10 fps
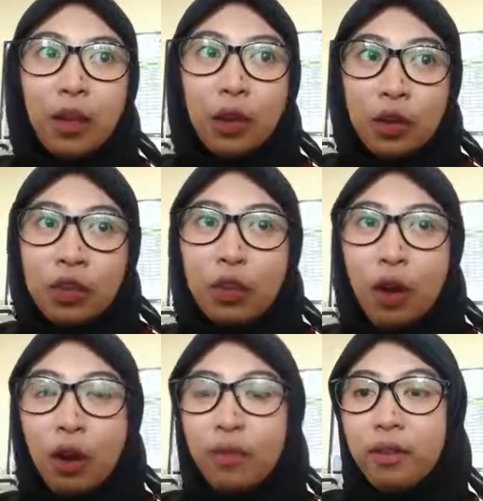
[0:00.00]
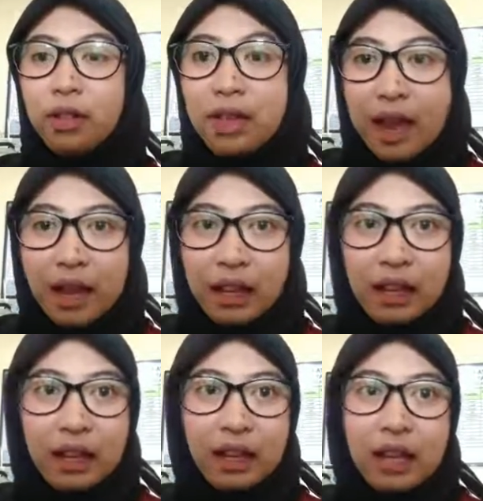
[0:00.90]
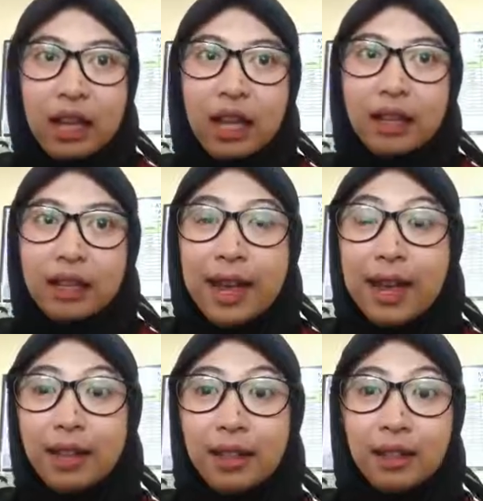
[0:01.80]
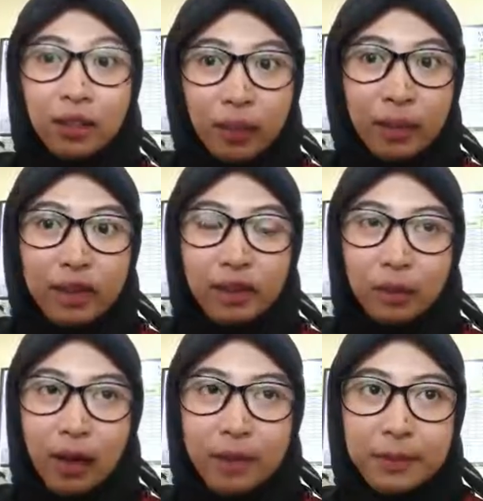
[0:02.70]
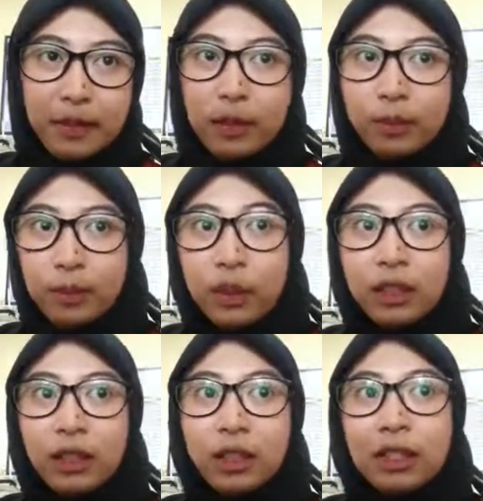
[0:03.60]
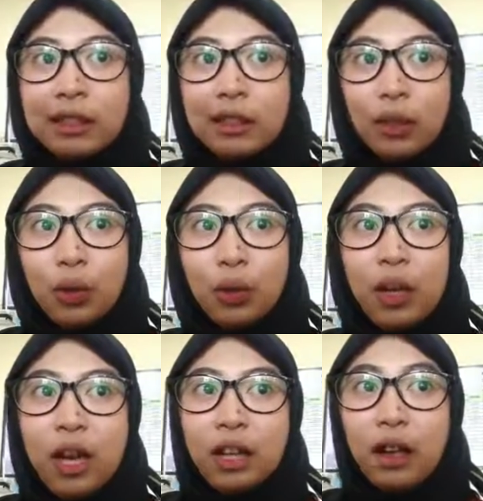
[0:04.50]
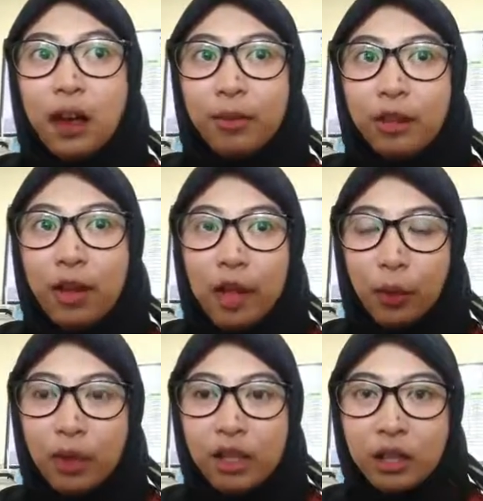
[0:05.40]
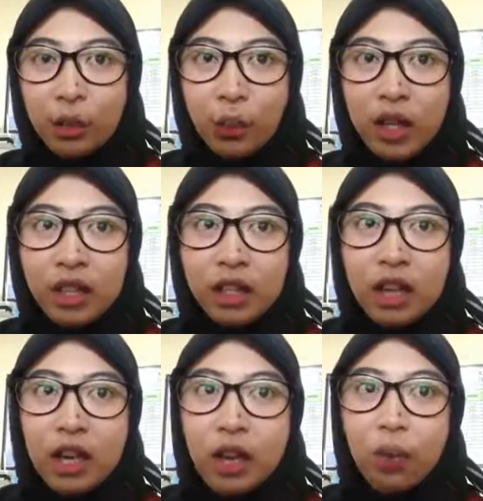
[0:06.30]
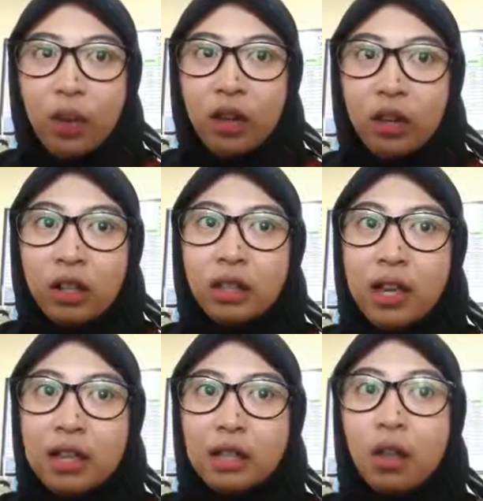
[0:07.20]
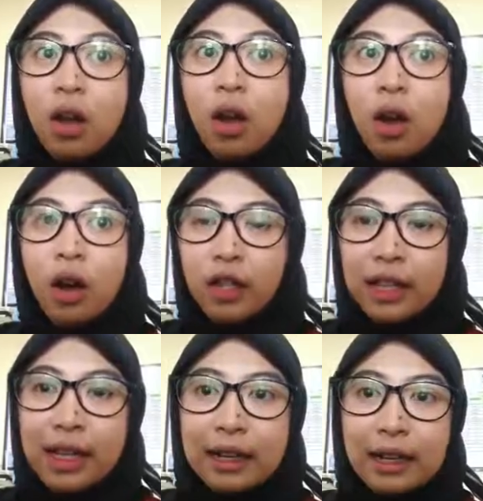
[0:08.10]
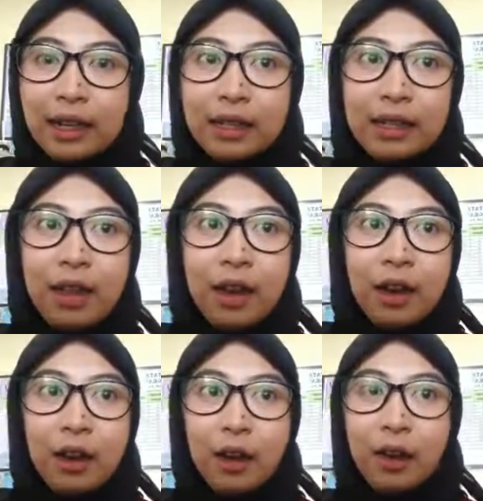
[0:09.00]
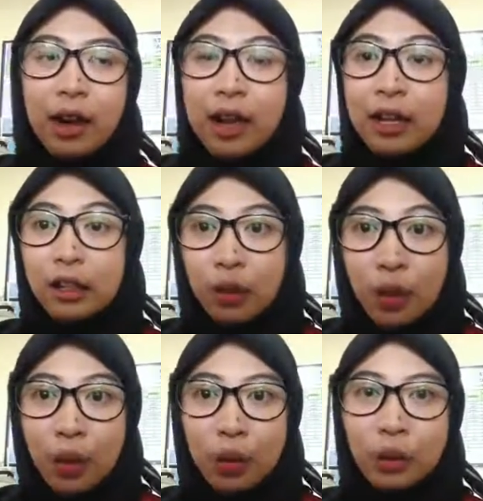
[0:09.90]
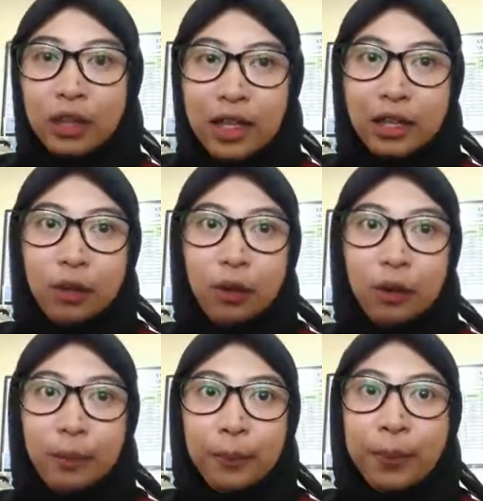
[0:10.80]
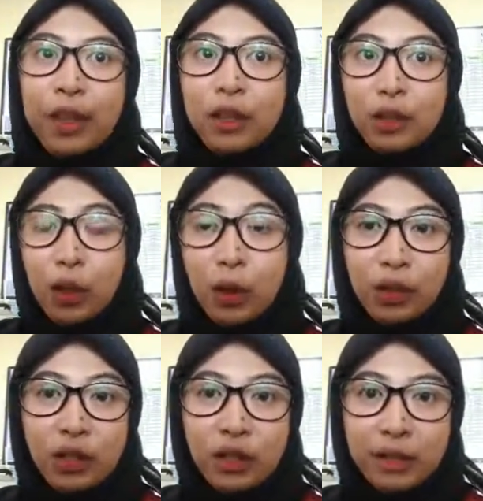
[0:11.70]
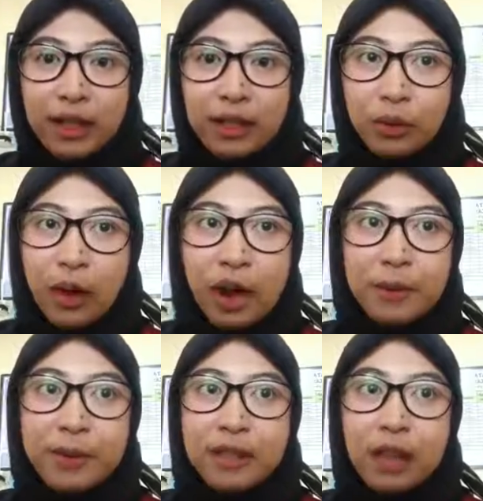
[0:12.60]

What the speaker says: coast of the island. They, Germanic tribes, built a new and common language which we call as Old English or Anglo-Saxon. So, Germanic tribes